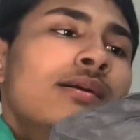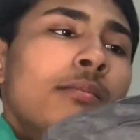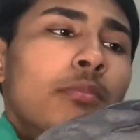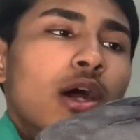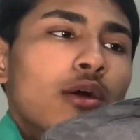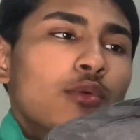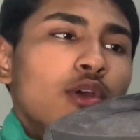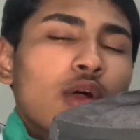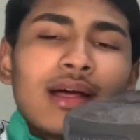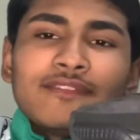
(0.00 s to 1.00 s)
But we
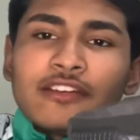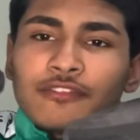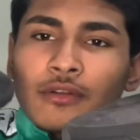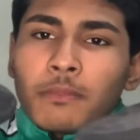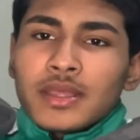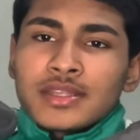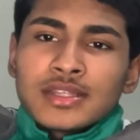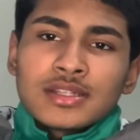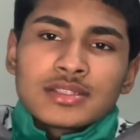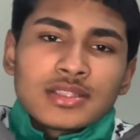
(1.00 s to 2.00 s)
all have different
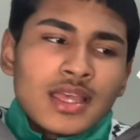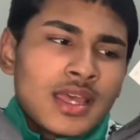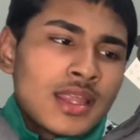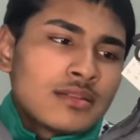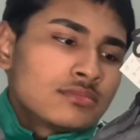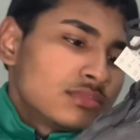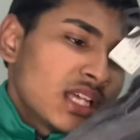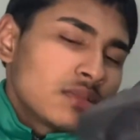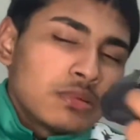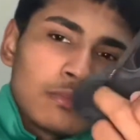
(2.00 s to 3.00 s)
opinions, and
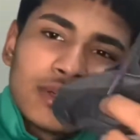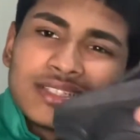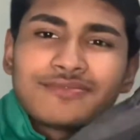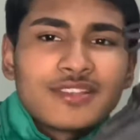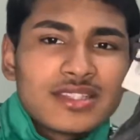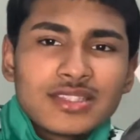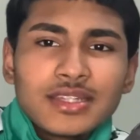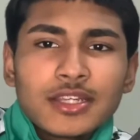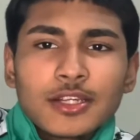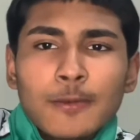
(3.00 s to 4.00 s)
that's pretty much it for the
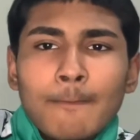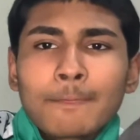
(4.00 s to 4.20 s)
sneaker.